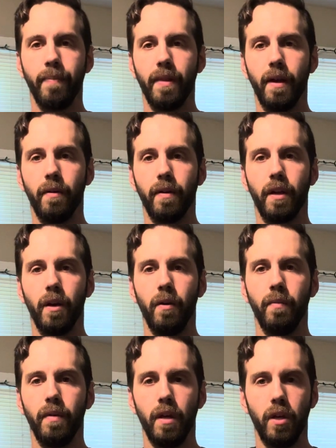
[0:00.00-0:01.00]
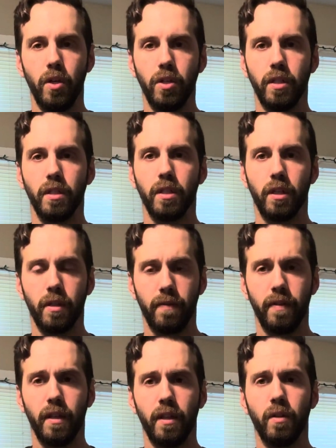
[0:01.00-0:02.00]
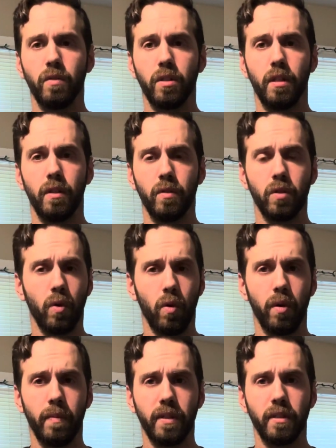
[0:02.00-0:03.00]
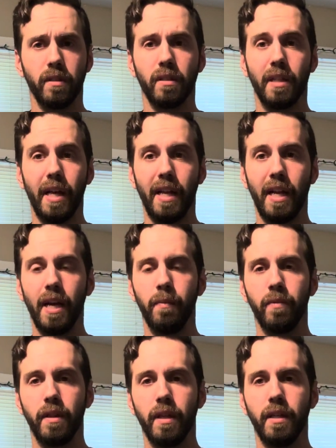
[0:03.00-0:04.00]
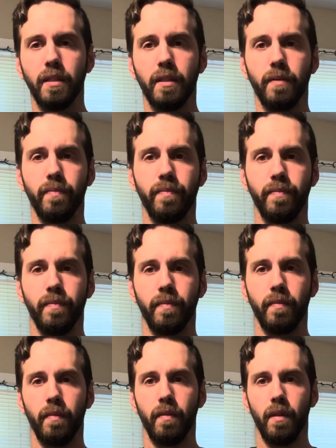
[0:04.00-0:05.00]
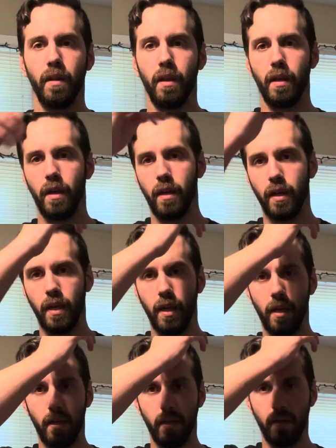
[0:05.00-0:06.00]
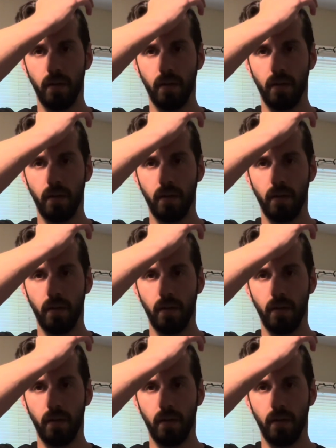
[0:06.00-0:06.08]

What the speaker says: There we go. You should start feeling those core muscles lighting up with this. And again.